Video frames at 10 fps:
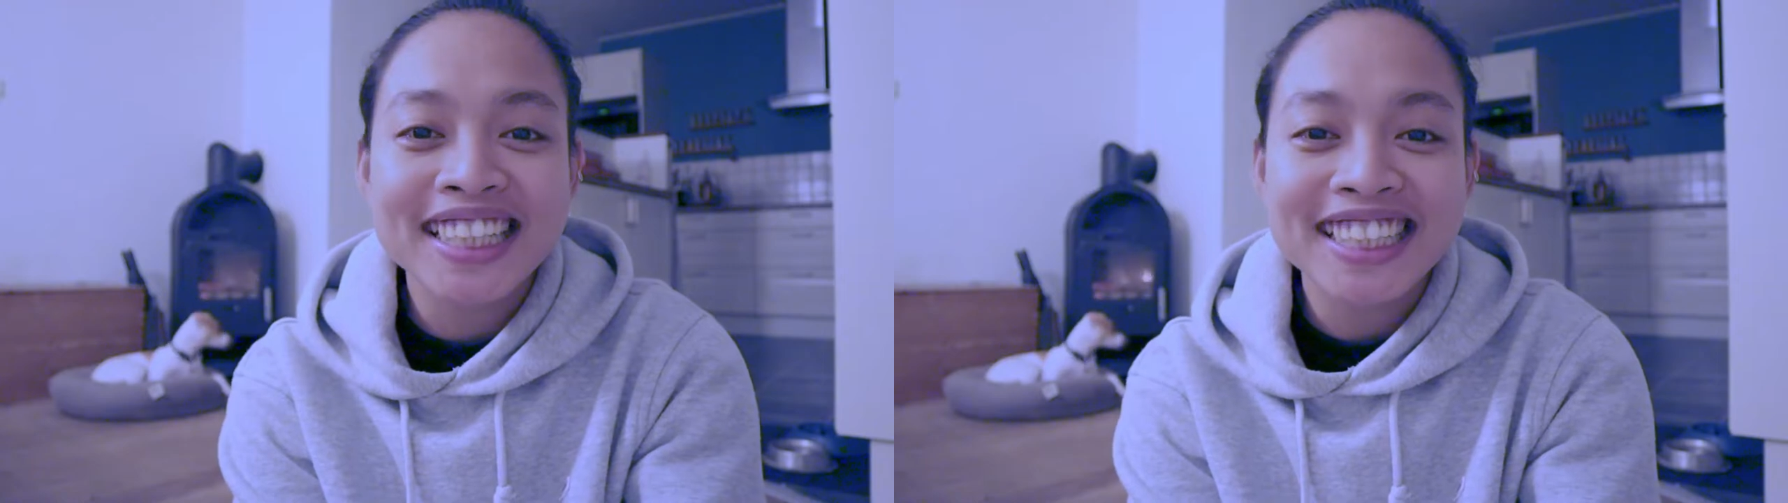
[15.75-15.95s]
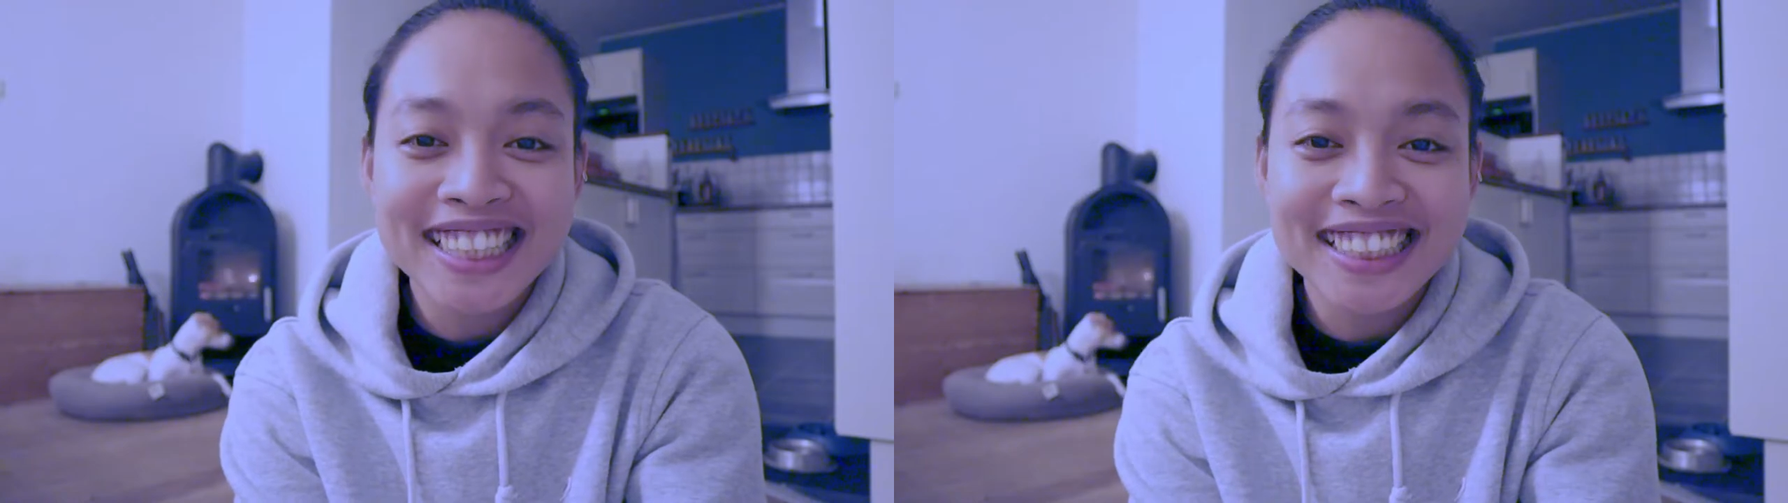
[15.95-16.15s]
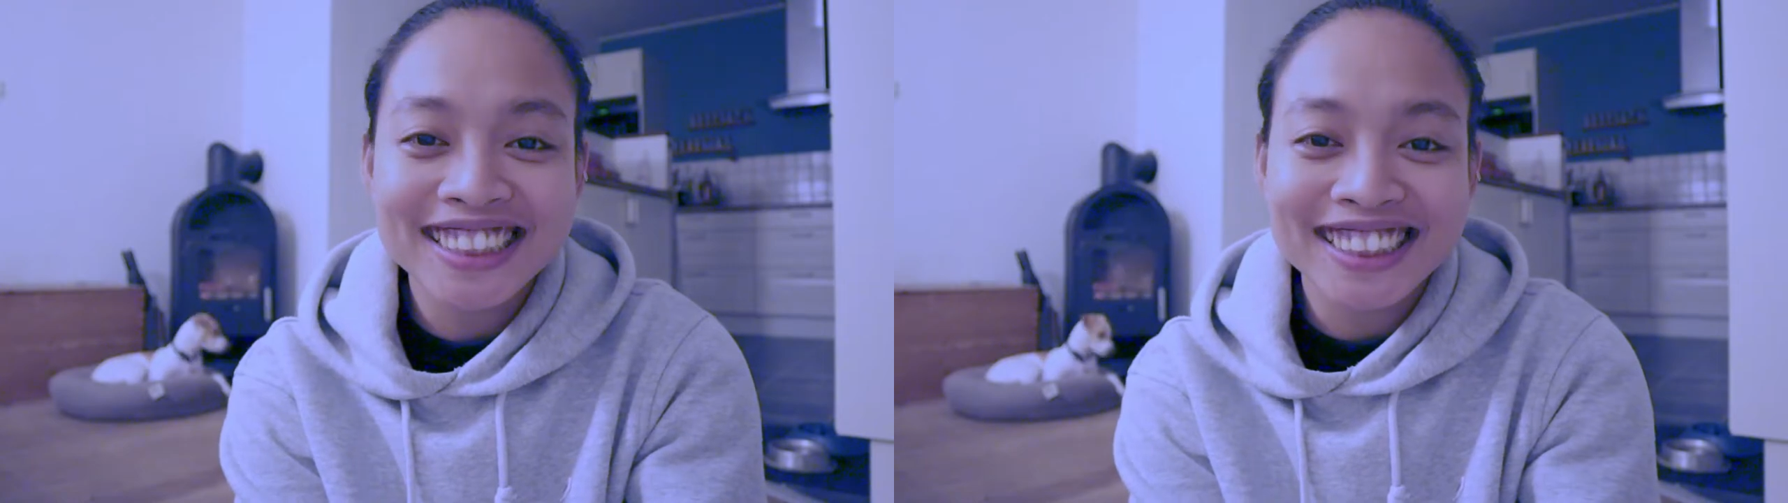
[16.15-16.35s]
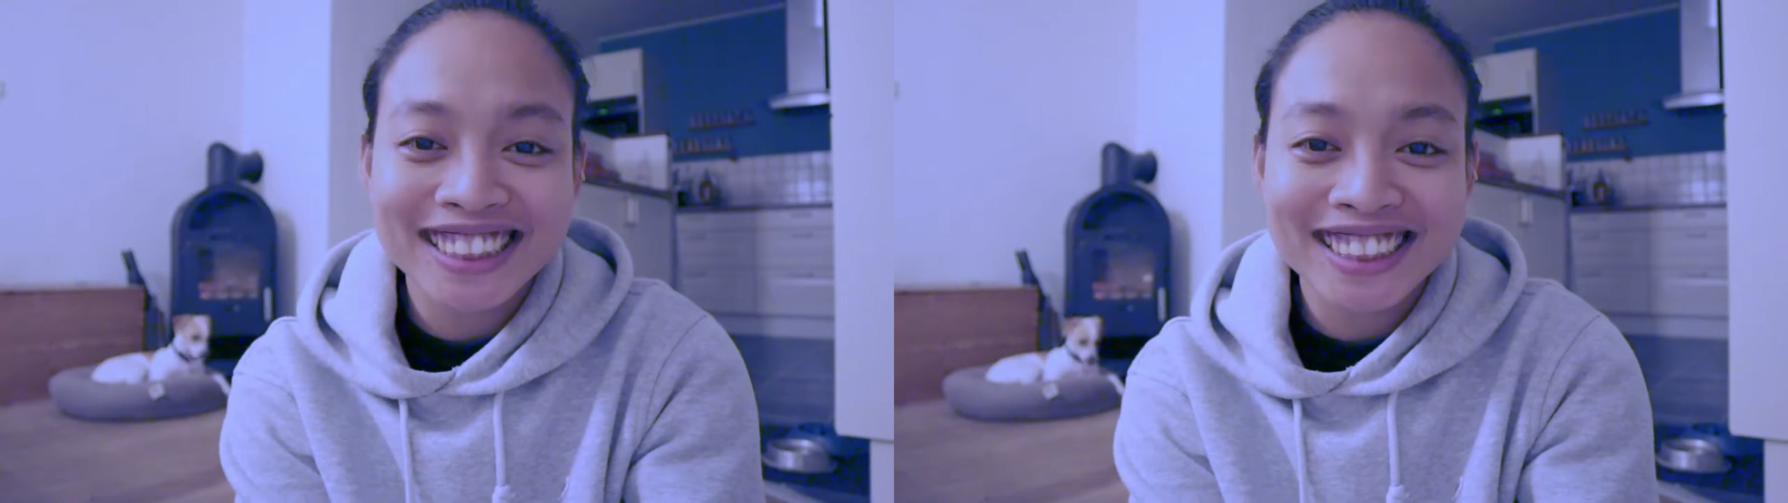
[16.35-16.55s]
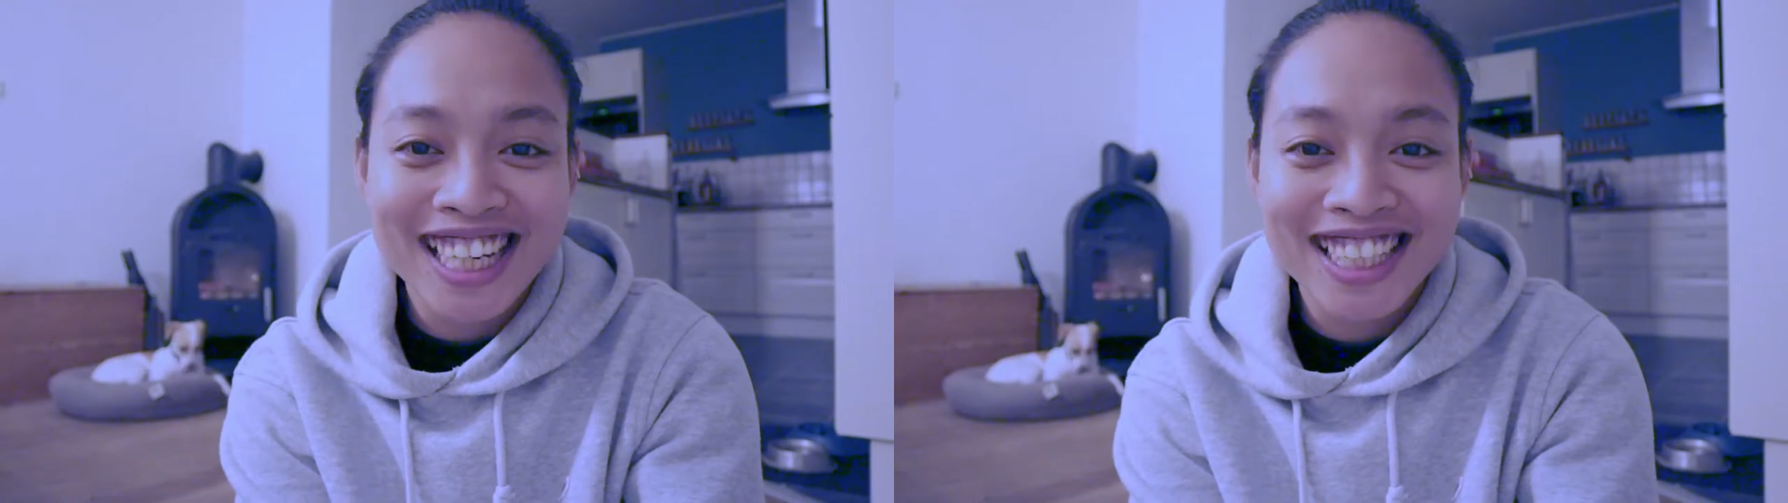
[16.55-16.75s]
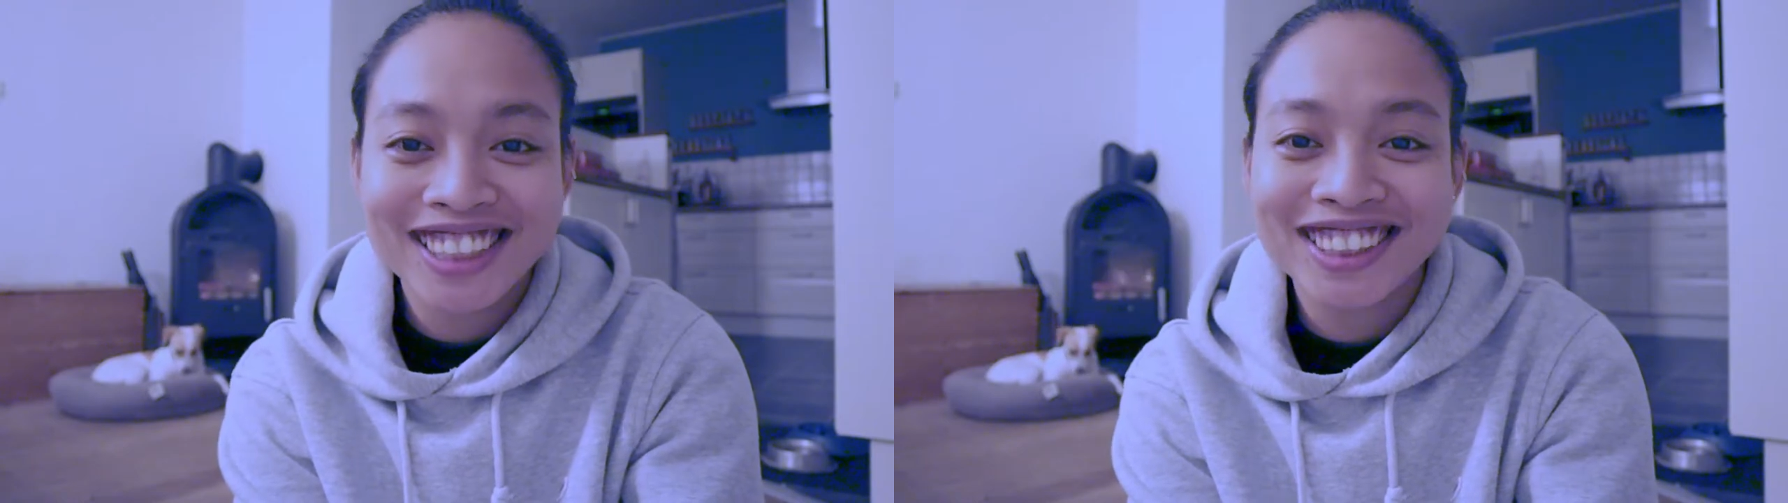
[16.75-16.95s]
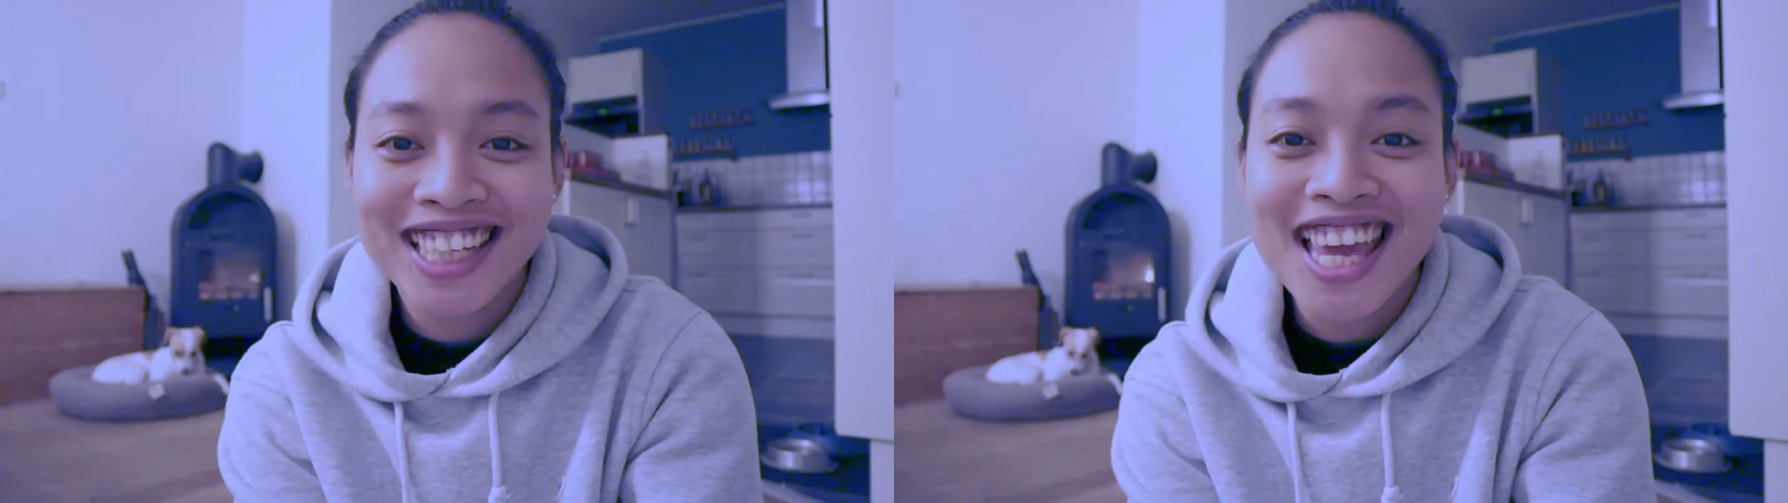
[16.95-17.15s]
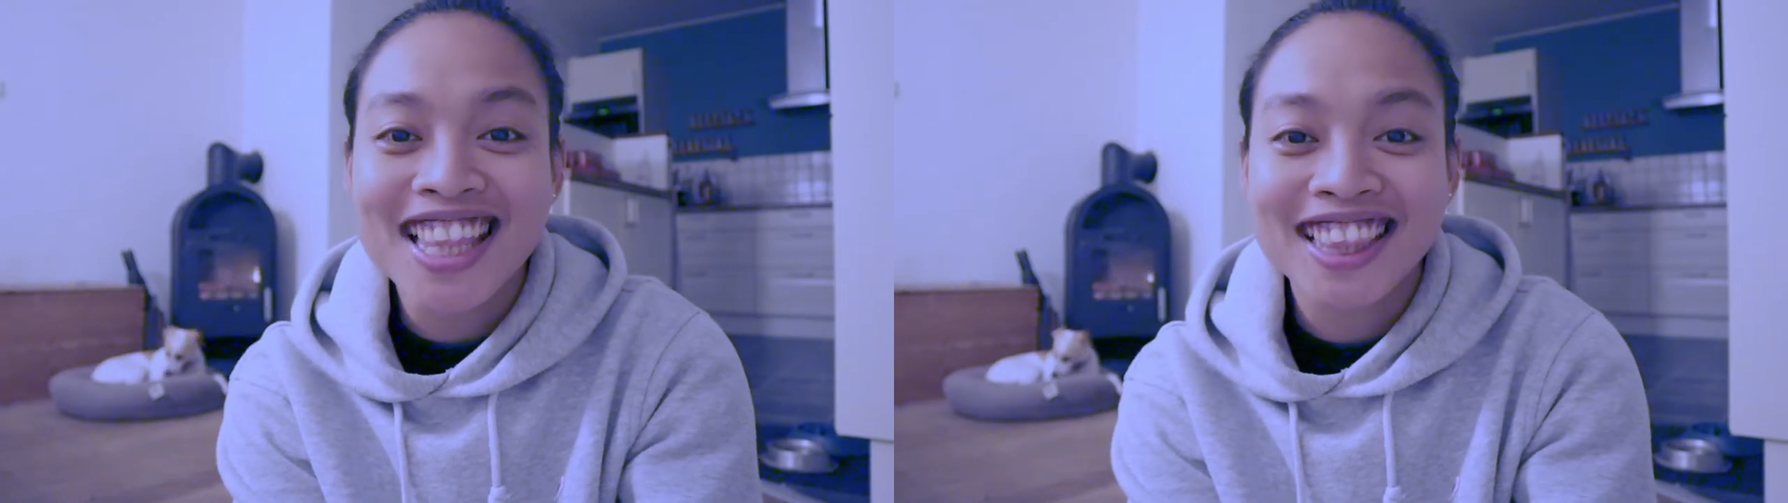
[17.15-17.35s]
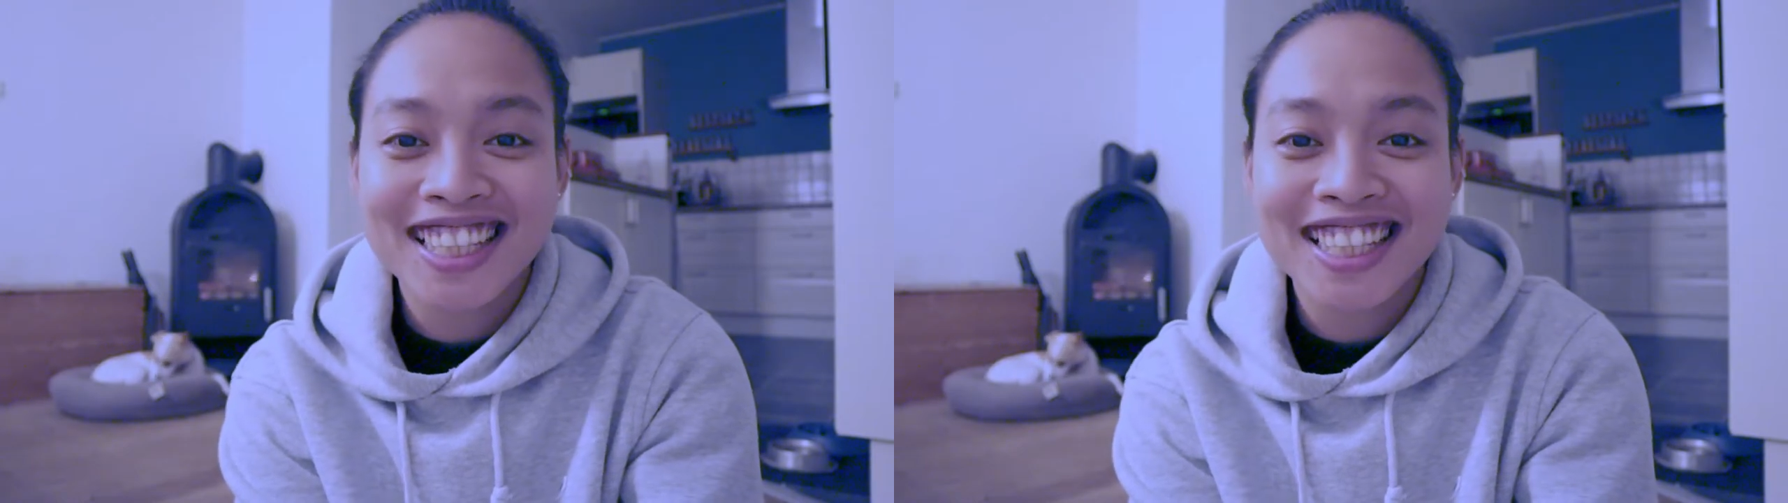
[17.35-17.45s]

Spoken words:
in English, Danish, and